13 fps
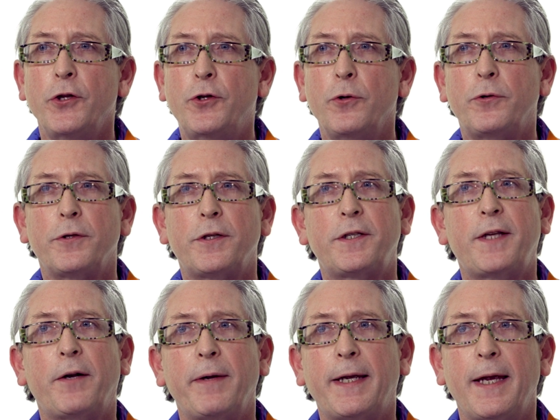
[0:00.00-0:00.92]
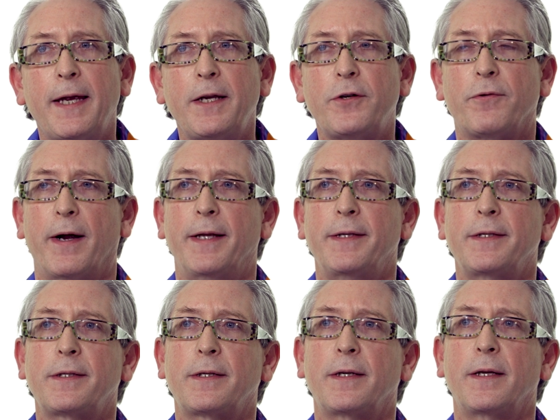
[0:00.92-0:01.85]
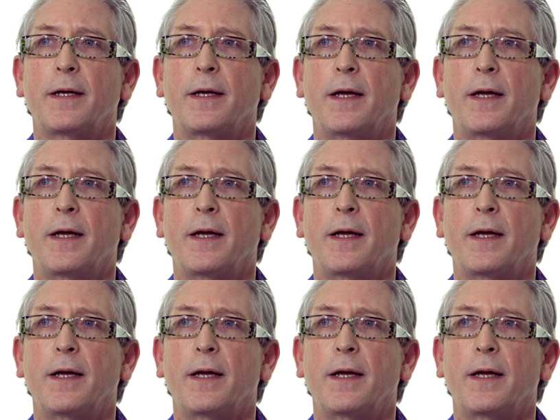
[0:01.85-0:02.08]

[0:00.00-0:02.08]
Due to steric hindrance,